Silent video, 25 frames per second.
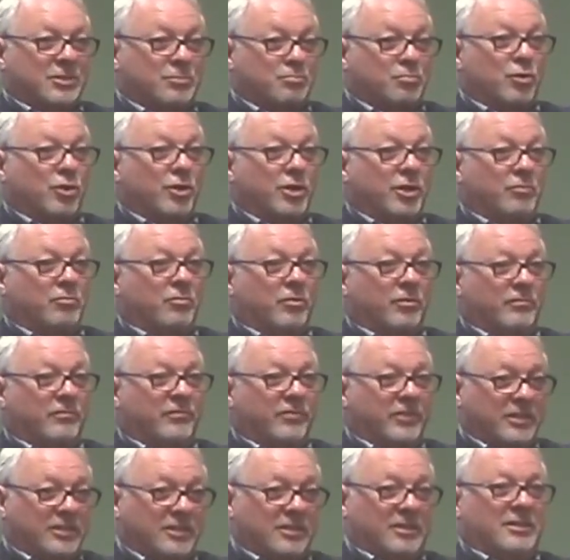It's pretty
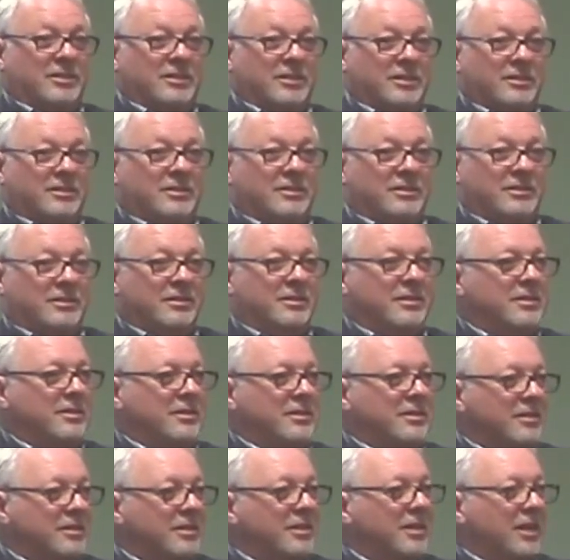revealing.
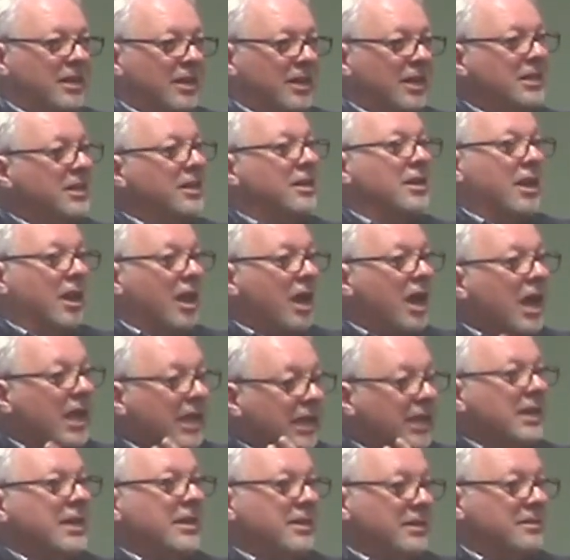I didn't
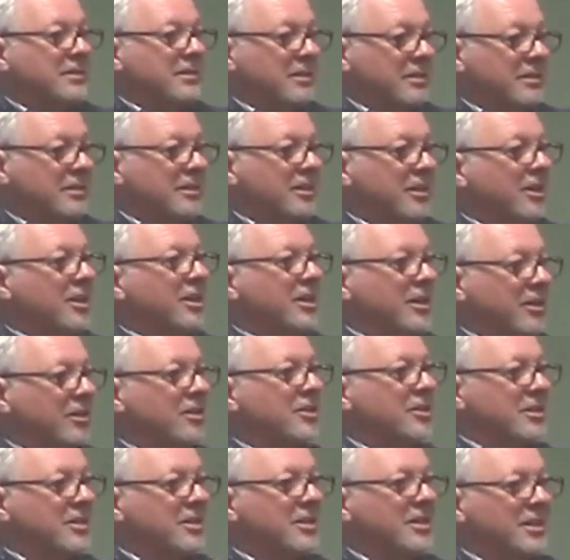like it, you
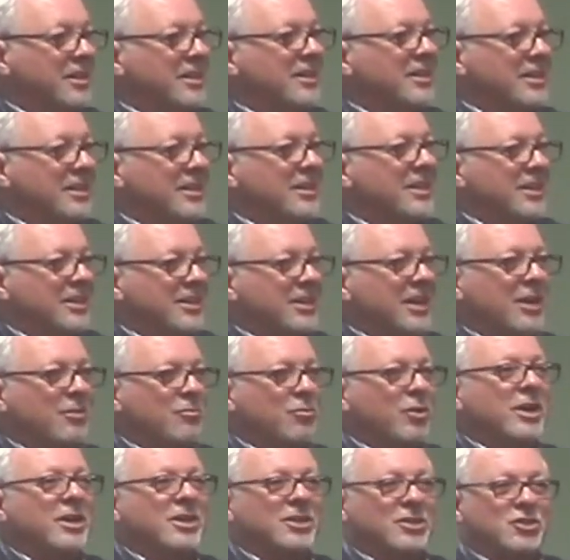know.
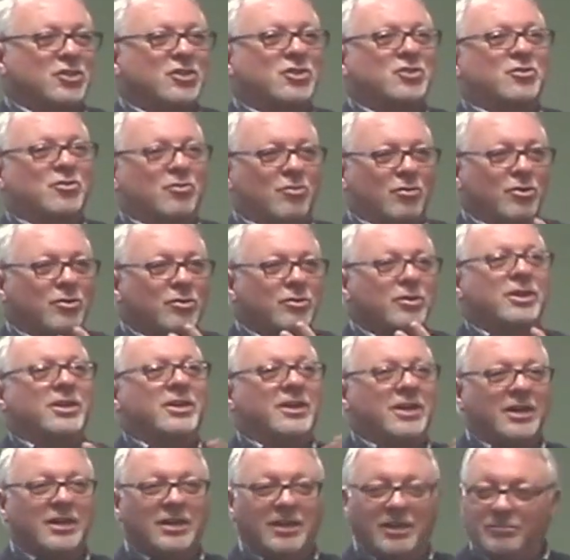I really screwed
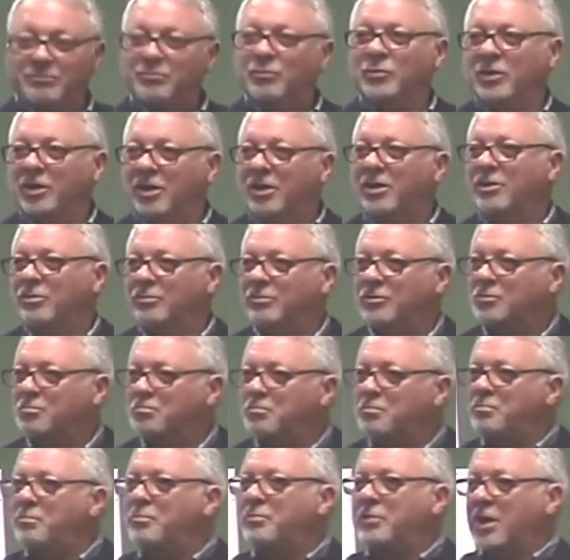it up, you know, it
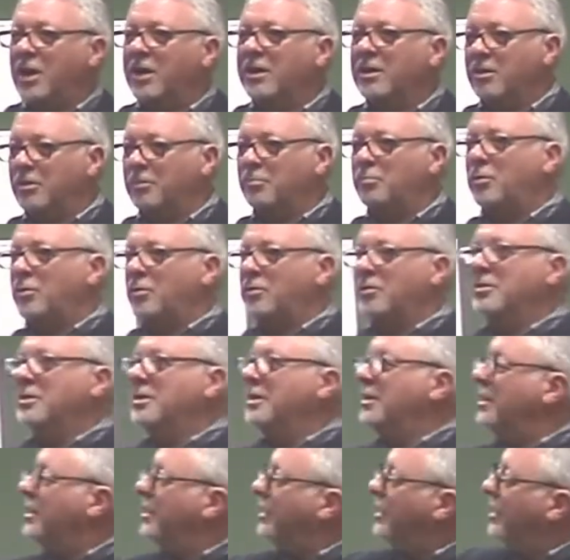was terrible.